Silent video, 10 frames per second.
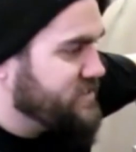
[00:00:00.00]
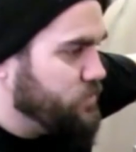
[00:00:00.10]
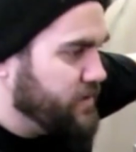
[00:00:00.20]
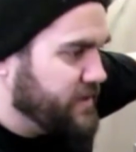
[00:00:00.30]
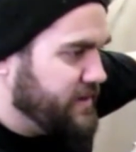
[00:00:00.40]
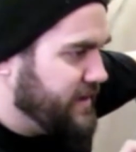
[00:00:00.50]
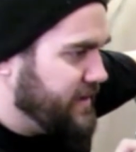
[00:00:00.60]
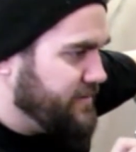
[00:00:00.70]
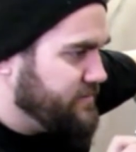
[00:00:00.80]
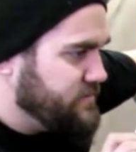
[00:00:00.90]
with it,
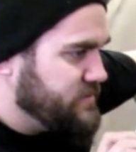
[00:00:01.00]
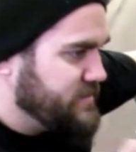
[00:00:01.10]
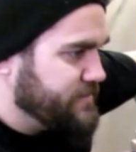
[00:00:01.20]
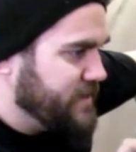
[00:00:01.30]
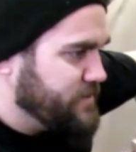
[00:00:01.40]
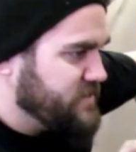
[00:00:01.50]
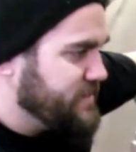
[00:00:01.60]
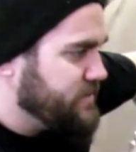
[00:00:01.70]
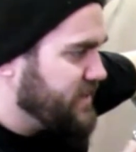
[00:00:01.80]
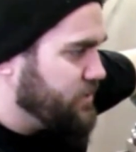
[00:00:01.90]
and sometimes it
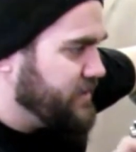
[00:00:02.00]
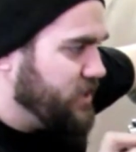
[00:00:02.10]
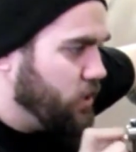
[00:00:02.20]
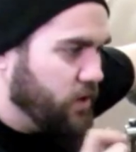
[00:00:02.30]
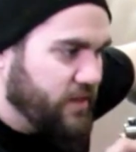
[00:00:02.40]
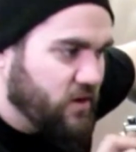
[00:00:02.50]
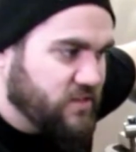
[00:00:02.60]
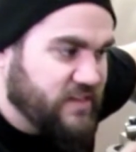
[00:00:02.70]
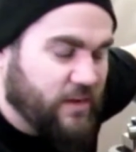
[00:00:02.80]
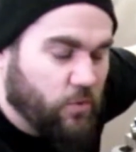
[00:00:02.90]
seems like it'll be going, and all of
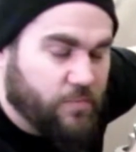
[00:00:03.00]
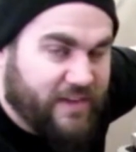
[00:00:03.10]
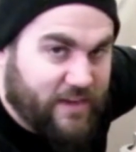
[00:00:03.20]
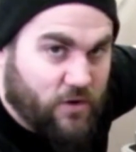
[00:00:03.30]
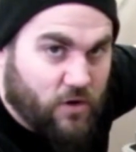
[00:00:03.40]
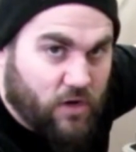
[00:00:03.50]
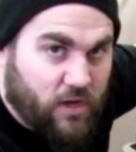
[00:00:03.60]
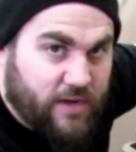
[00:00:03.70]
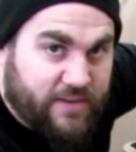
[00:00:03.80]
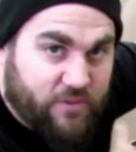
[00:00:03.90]
a sudden I won't be getting
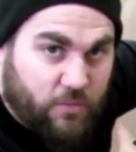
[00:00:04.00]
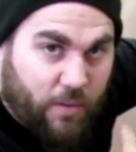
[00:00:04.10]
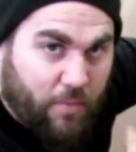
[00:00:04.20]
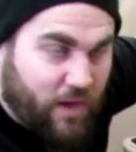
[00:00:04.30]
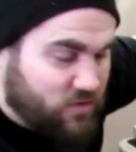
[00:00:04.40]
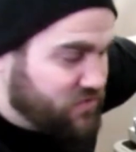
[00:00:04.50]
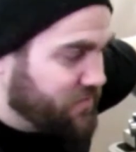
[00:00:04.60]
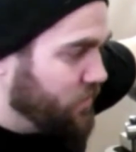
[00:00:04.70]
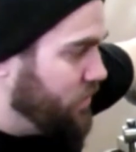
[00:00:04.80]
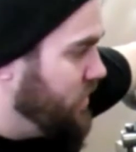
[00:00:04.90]
argon even though my bottle's
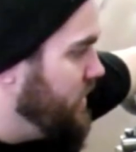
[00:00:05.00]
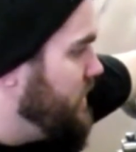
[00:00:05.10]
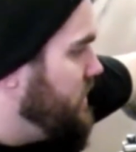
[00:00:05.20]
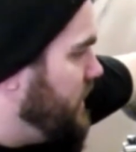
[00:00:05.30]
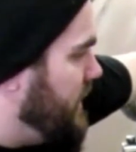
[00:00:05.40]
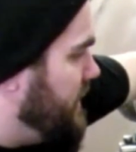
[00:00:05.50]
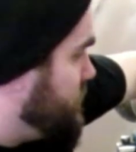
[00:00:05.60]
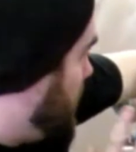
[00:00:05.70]
full. So I